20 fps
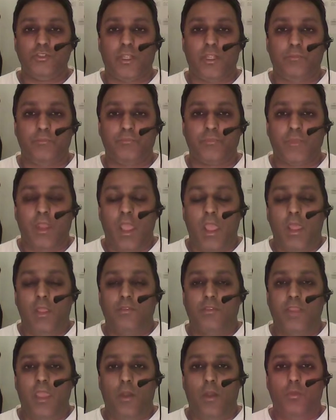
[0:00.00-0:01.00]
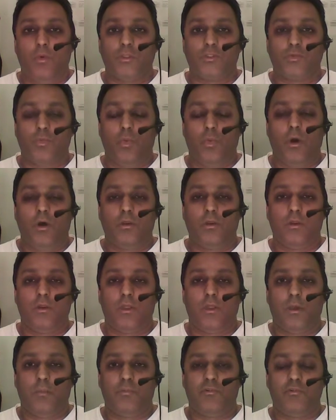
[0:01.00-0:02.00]
gym, there was one
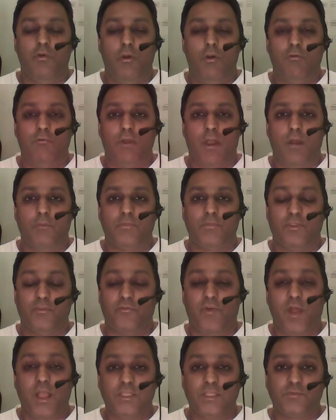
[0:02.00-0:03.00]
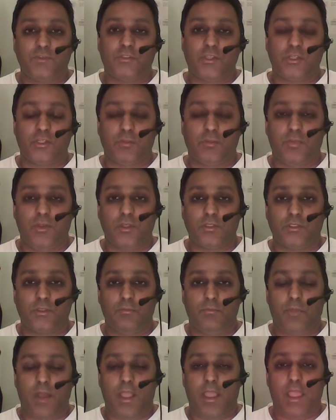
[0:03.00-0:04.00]
program devised for such a
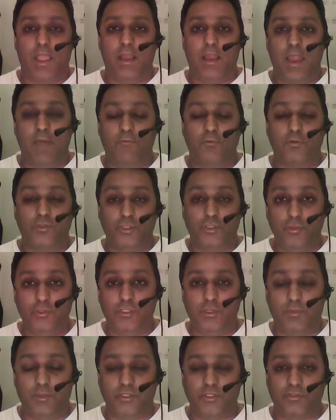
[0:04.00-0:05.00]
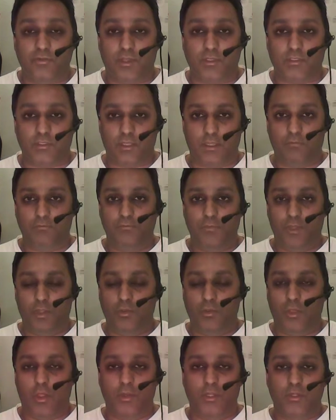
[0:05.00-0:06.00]
person by a level 2 gym instructor
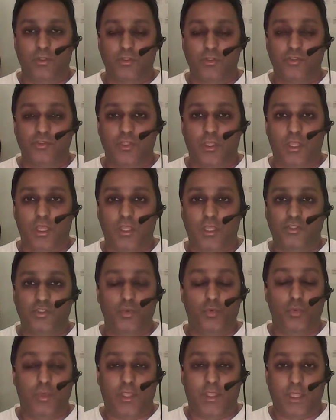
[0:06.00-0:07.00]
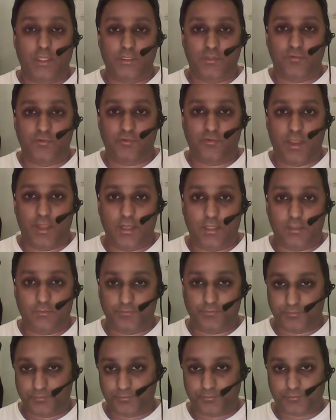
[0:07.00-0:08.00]
who'd only done 2 weekends of
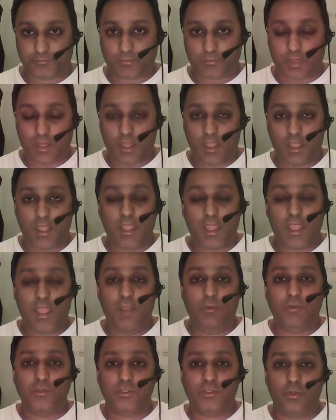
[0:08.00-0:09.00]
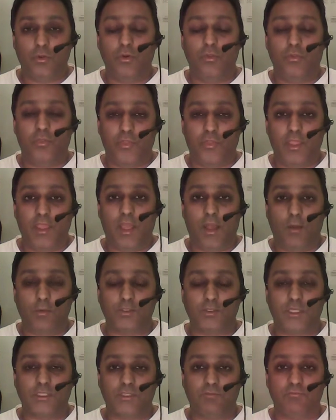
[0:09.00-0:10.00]
training. It was a good thing I
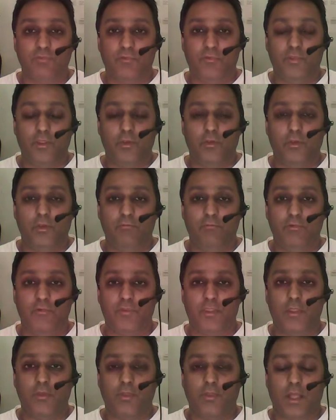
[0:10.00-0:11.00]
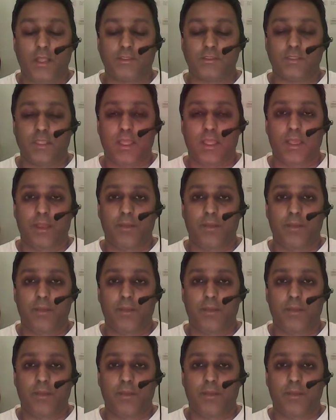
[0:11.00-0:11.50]
was asked to review that